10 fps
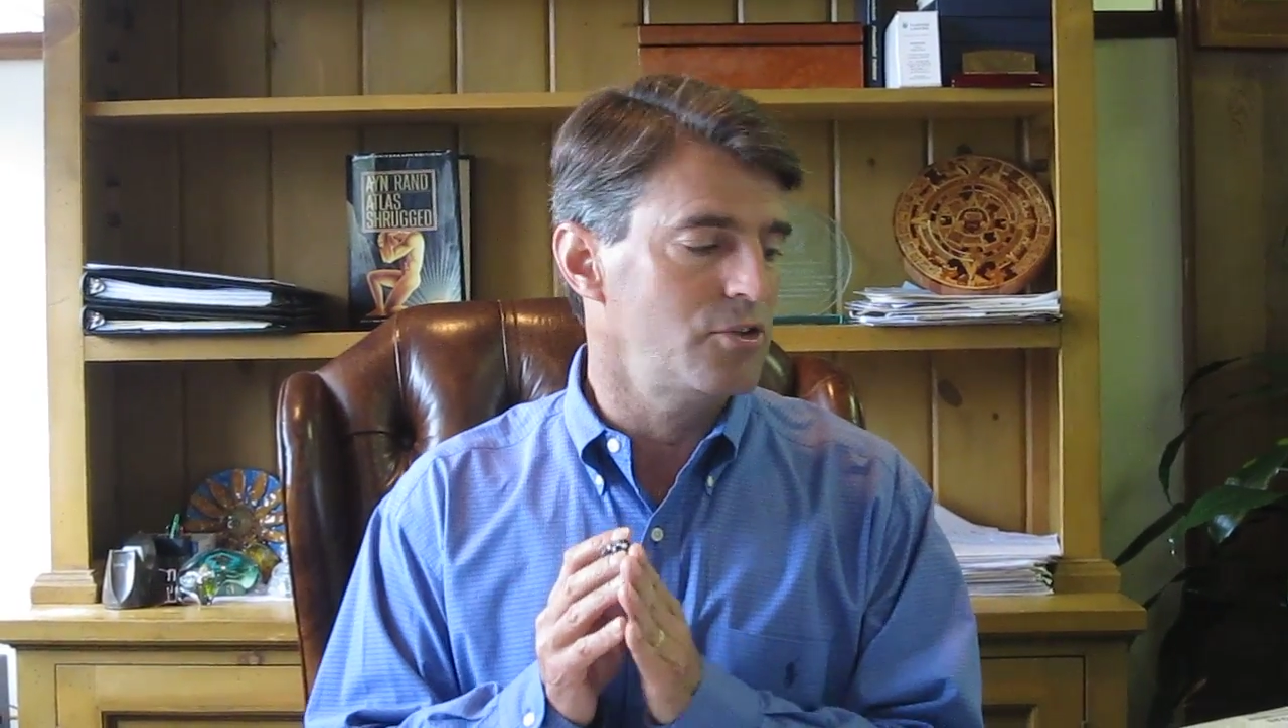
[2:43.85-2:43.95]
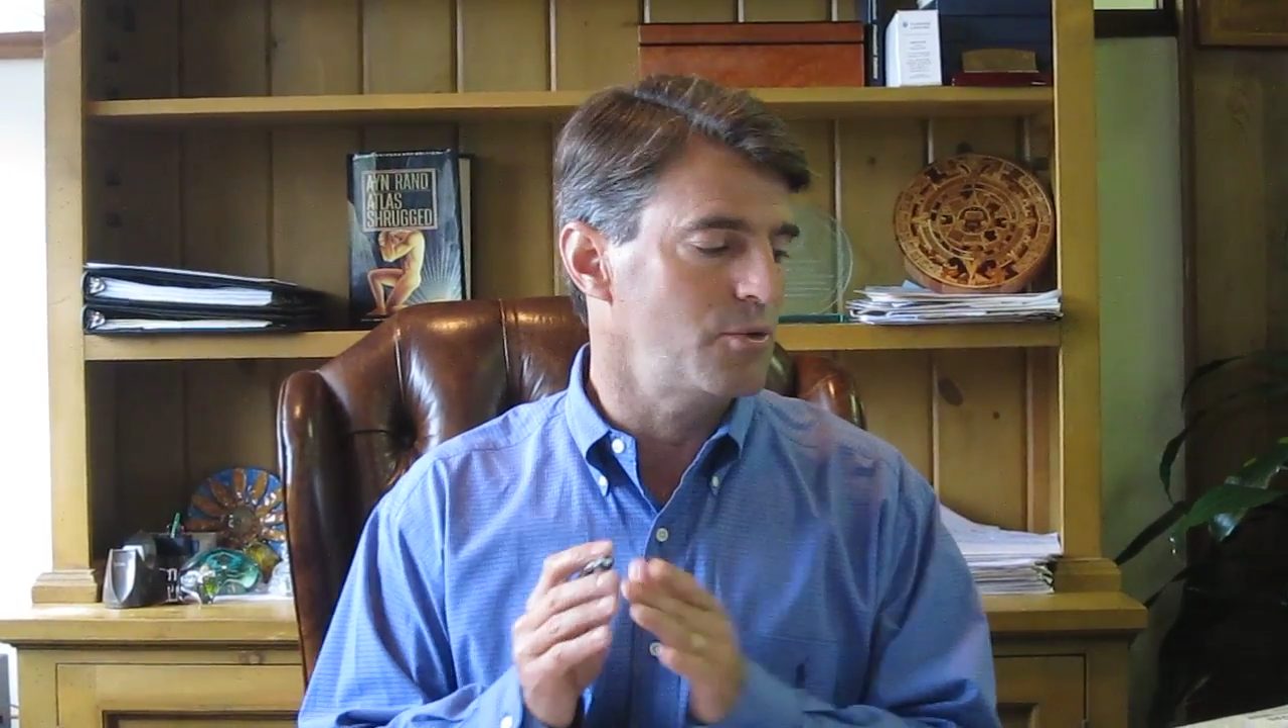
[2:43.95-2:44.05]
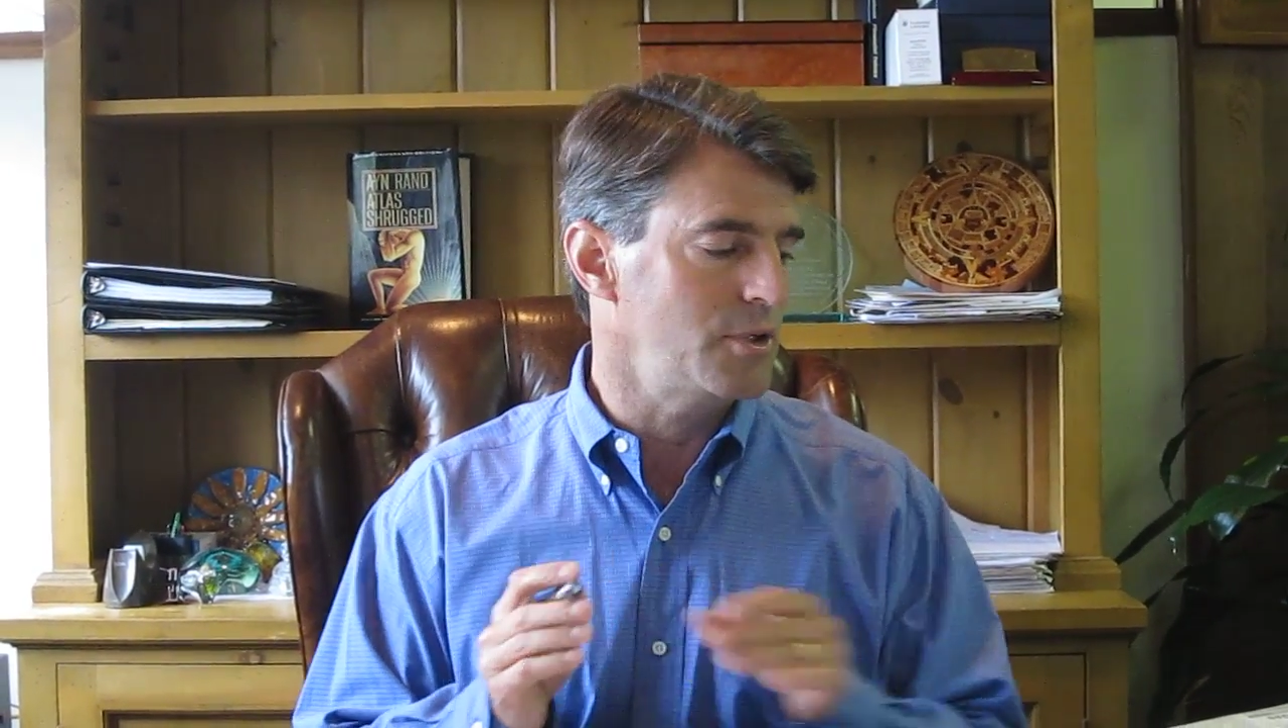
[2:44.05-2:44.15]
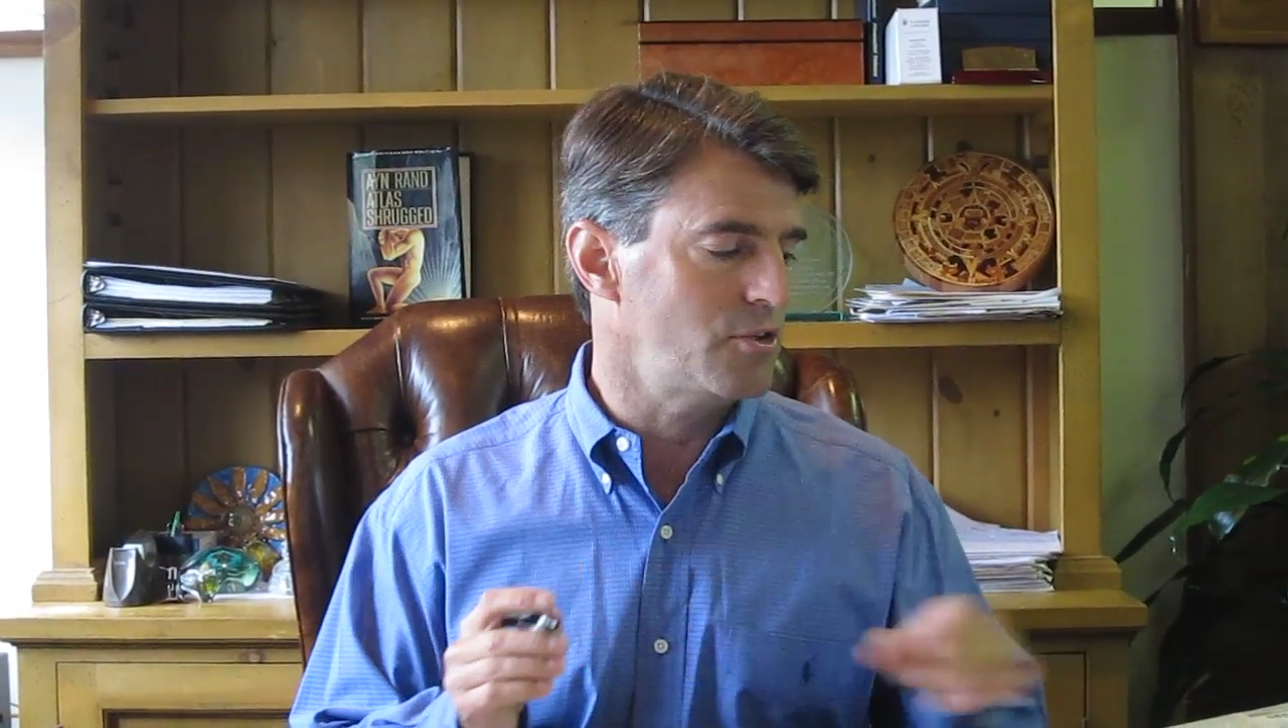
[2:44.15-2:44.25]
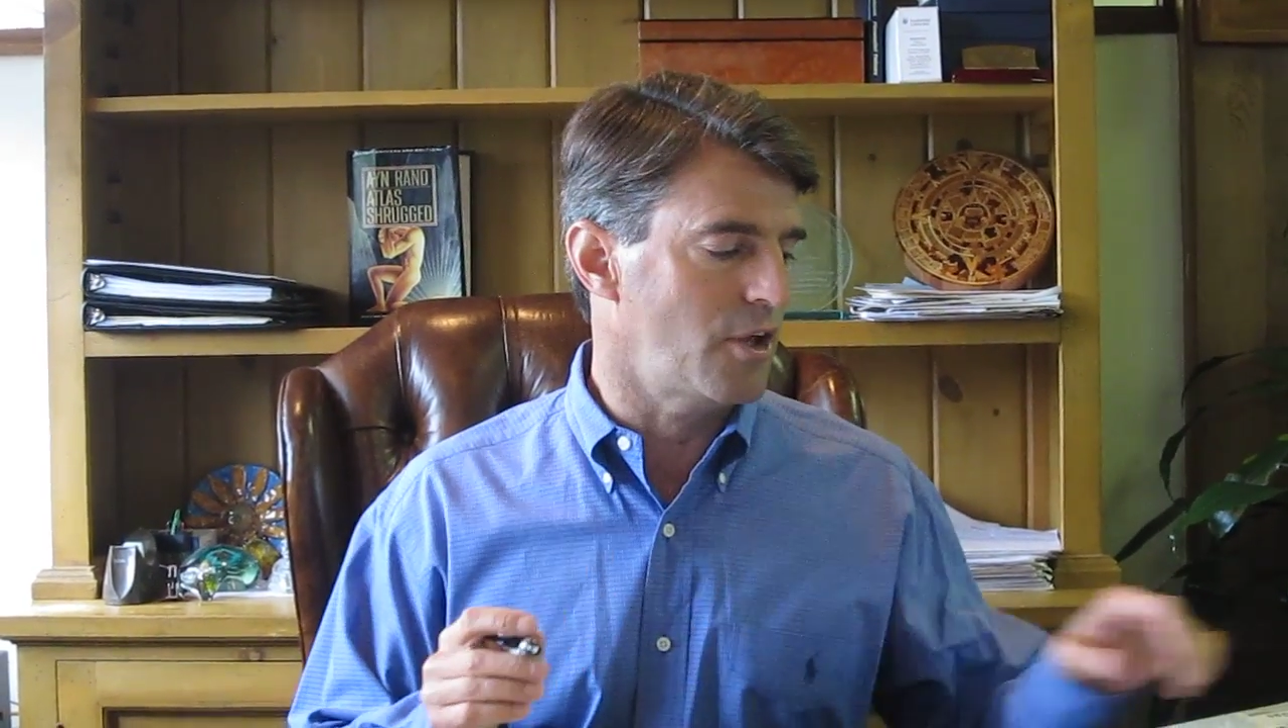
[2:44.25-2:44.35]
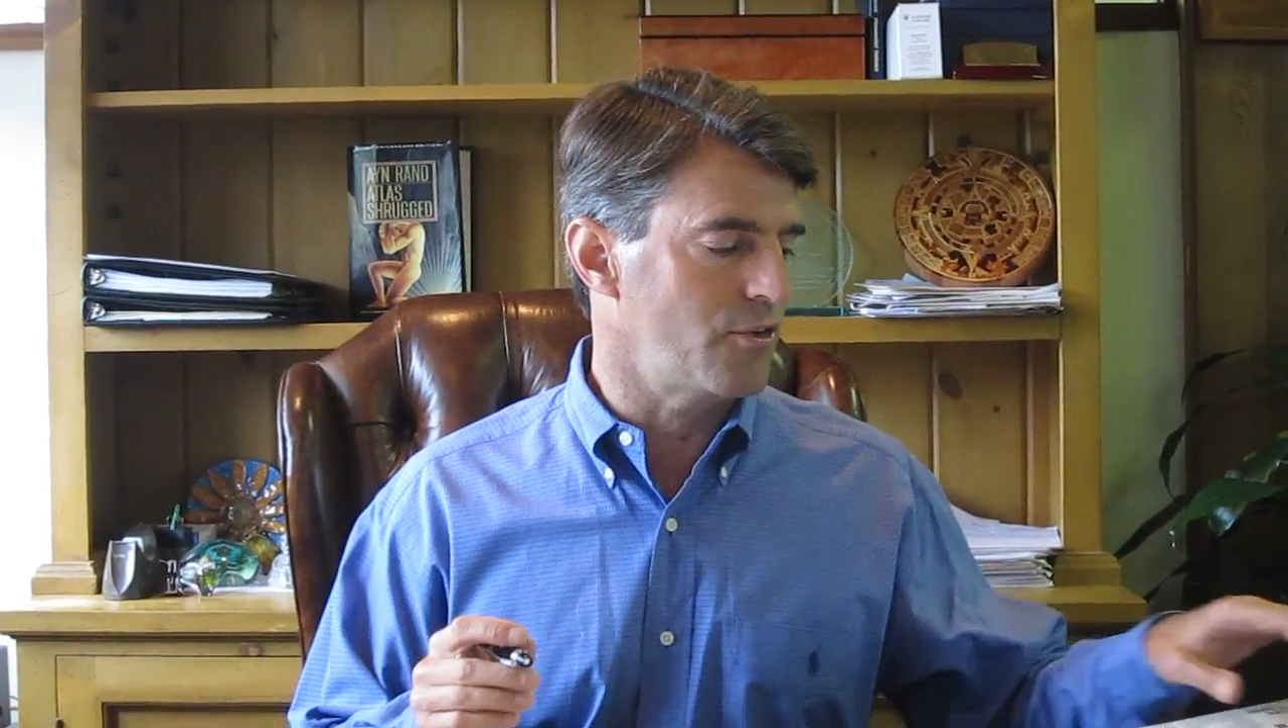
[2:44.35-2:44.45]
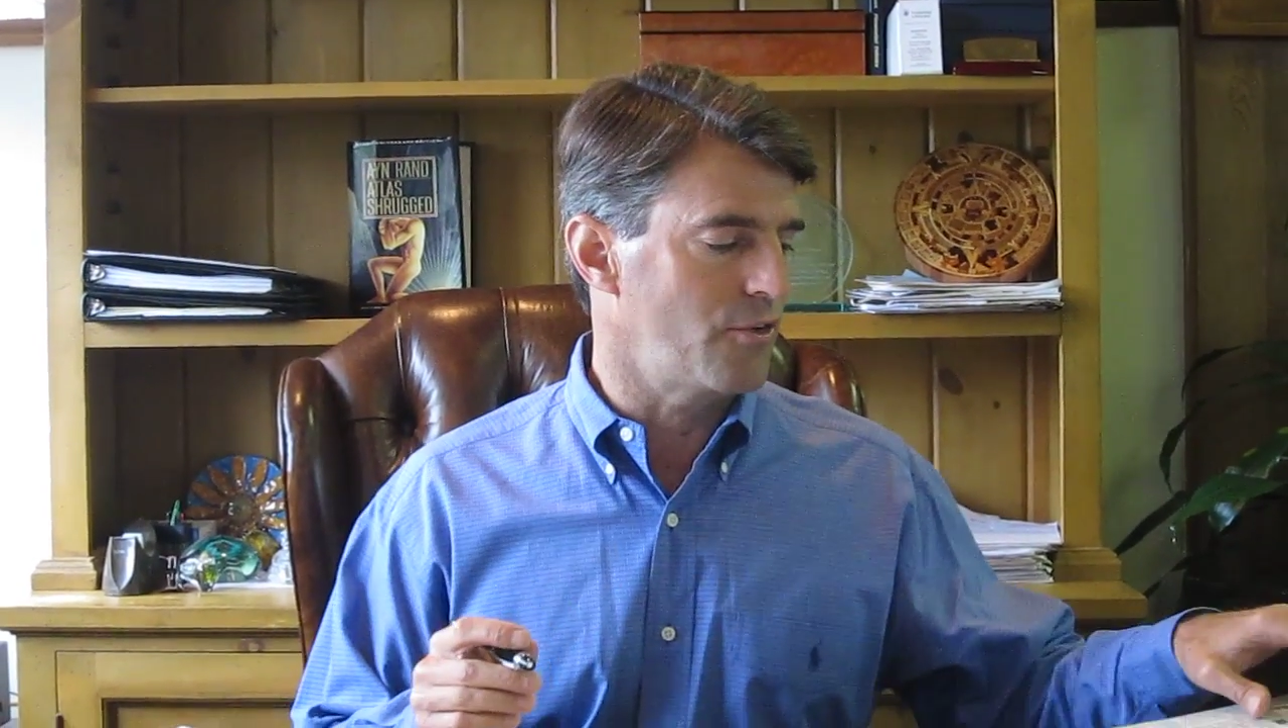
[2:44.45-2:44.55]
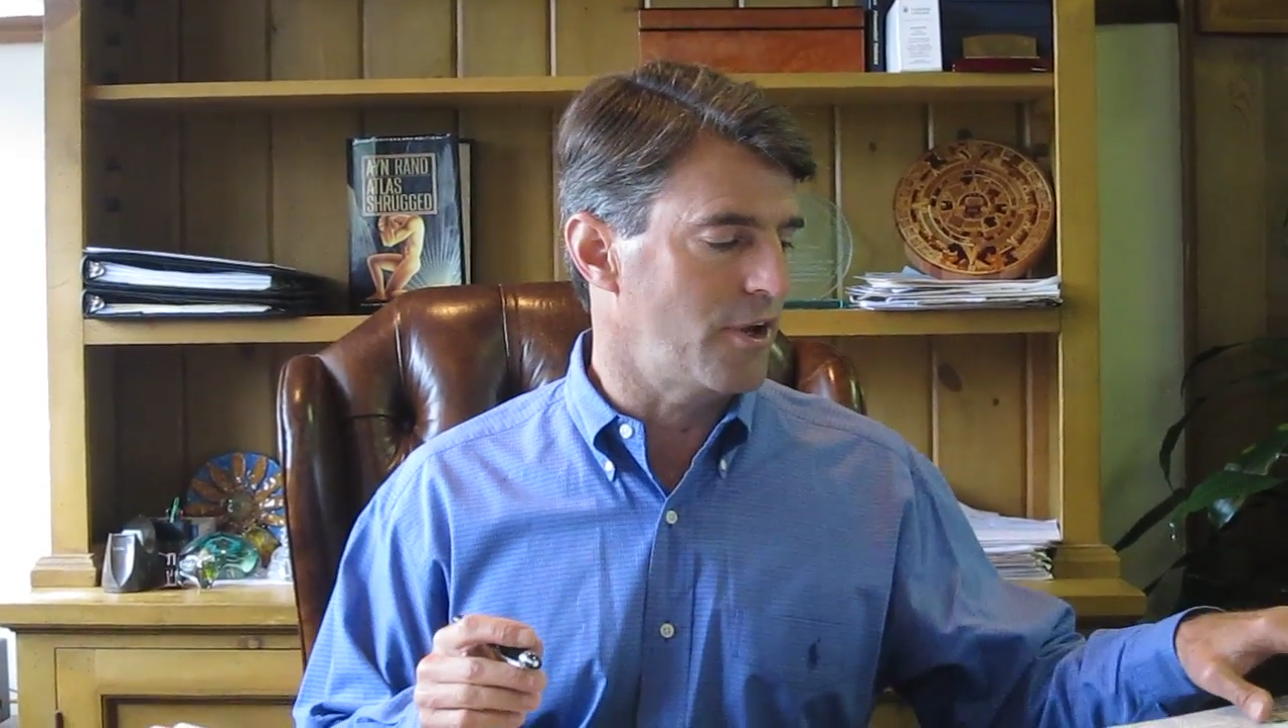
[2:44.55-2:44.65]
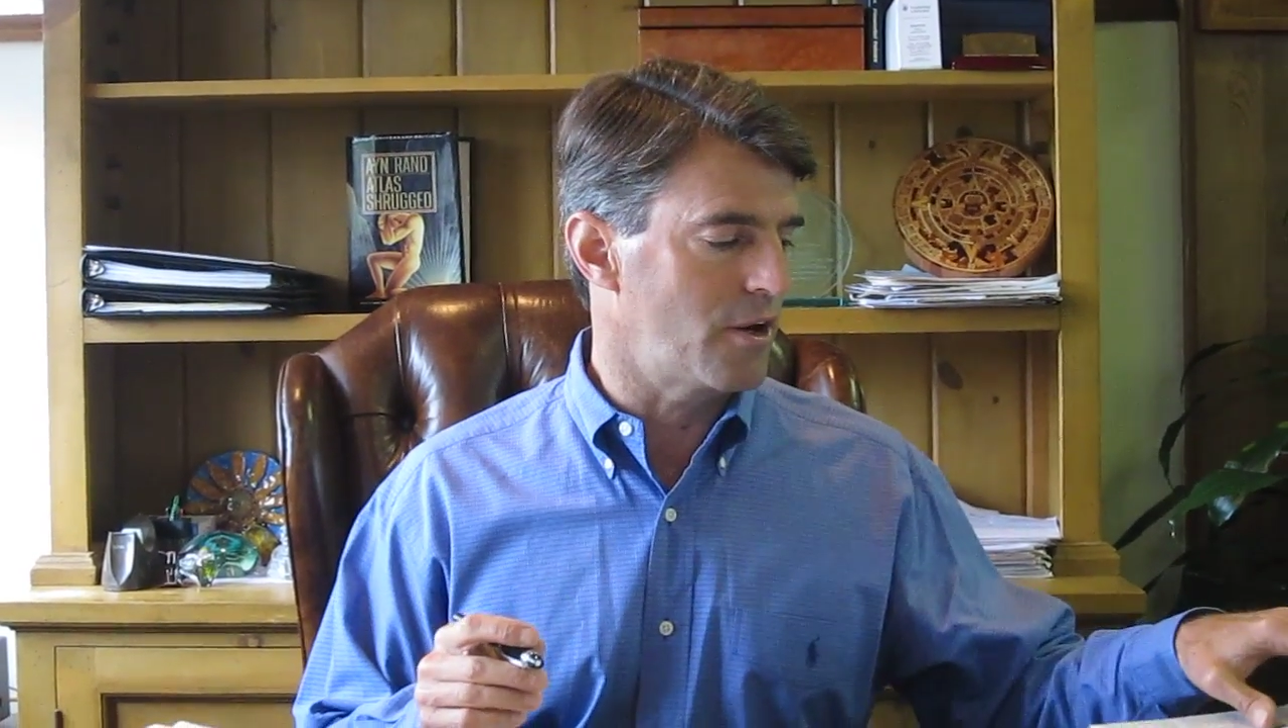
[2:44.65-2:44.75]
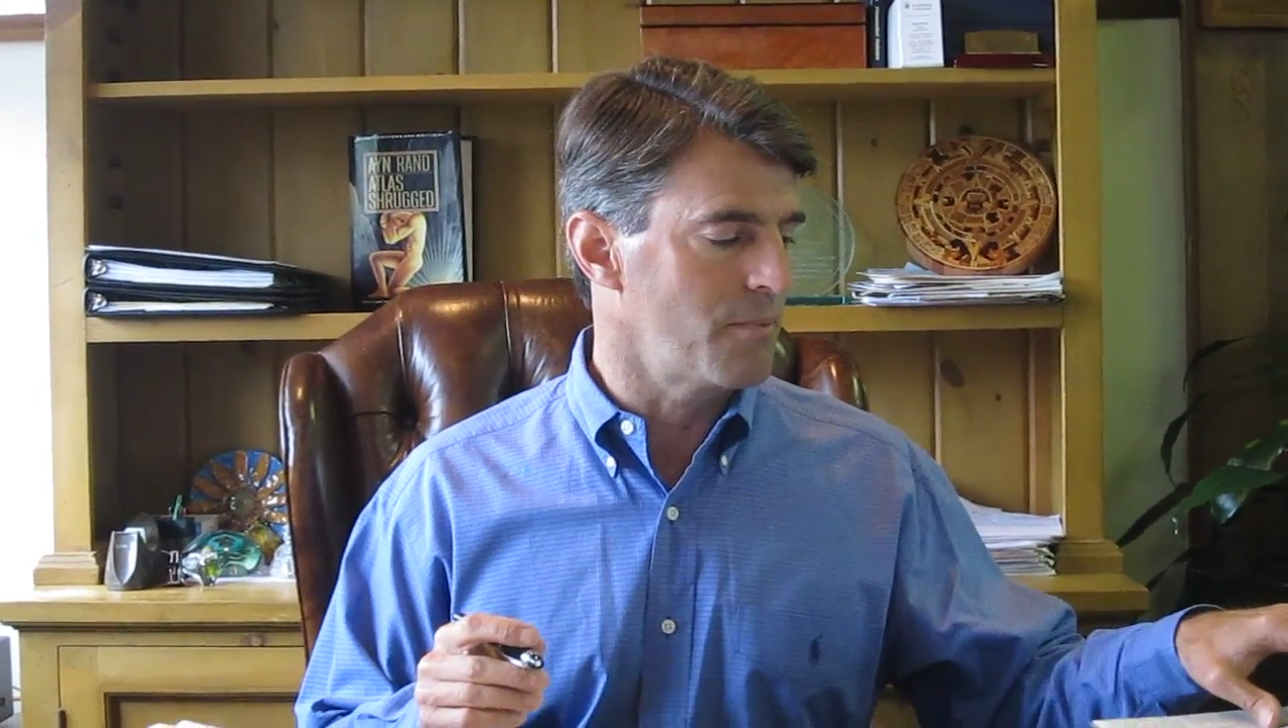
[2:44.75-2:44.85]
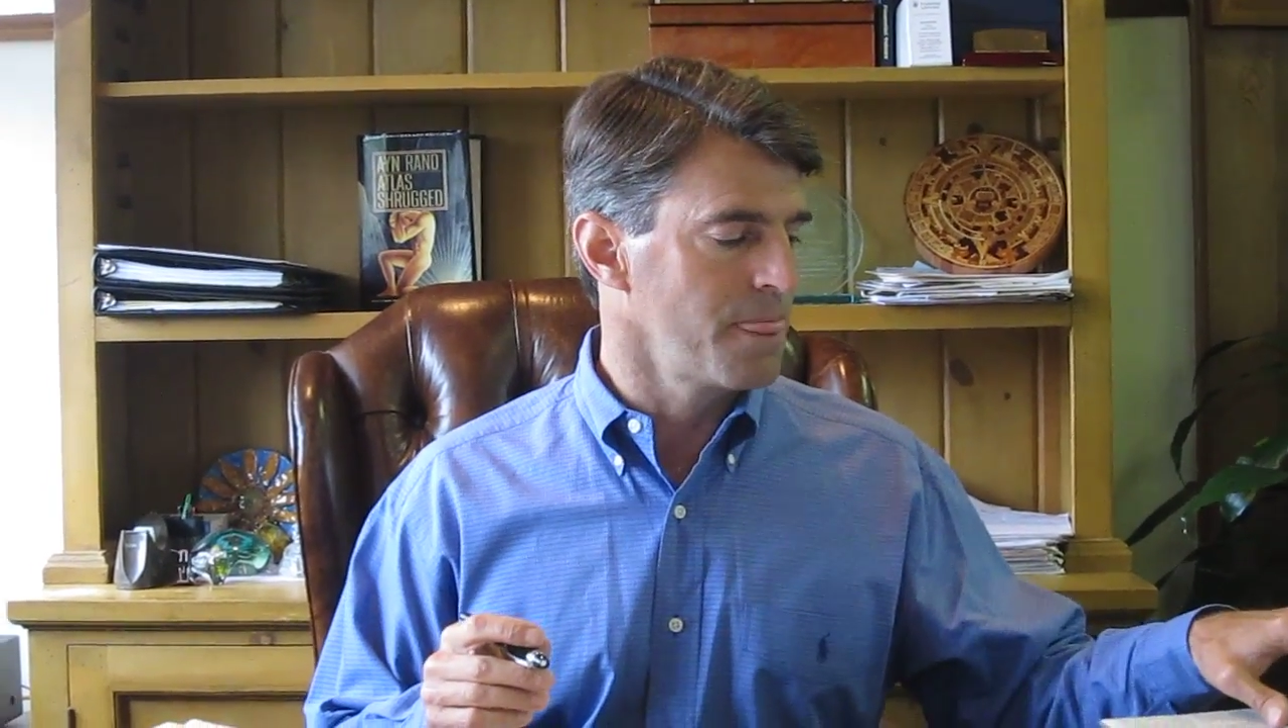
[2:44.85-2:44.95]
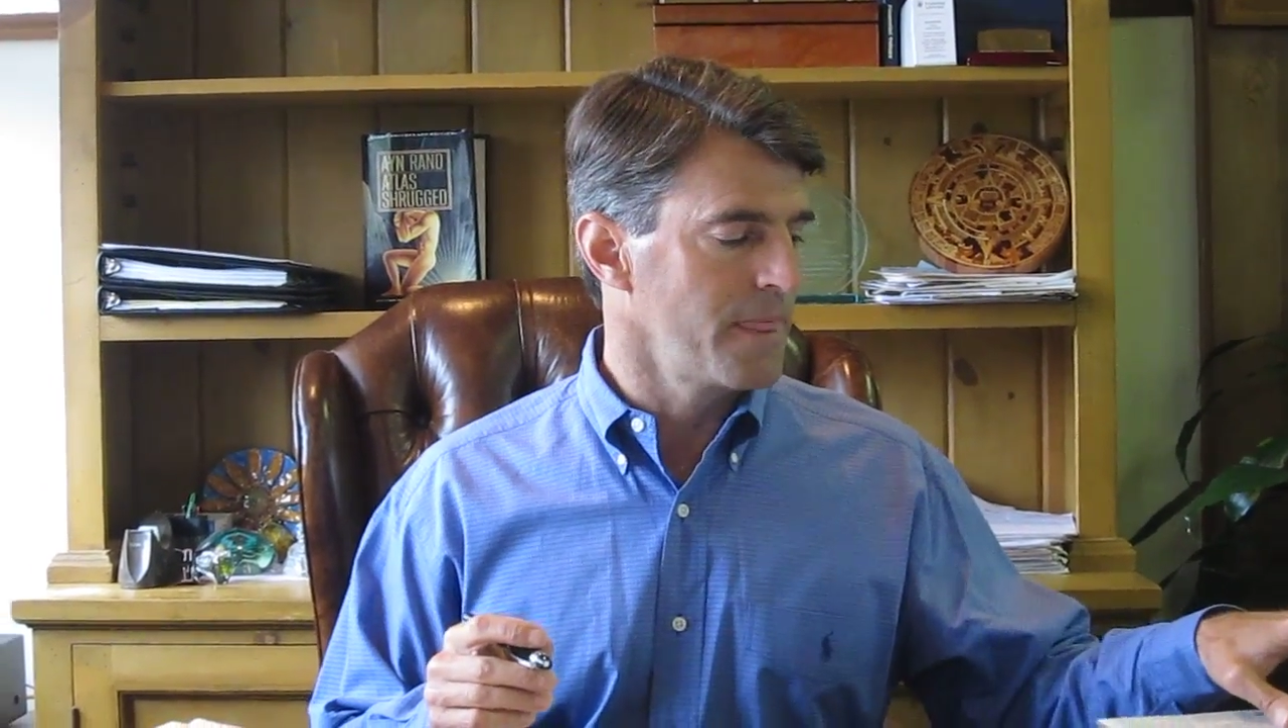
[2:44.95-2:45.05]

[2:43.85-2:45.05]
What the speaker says: to each other there.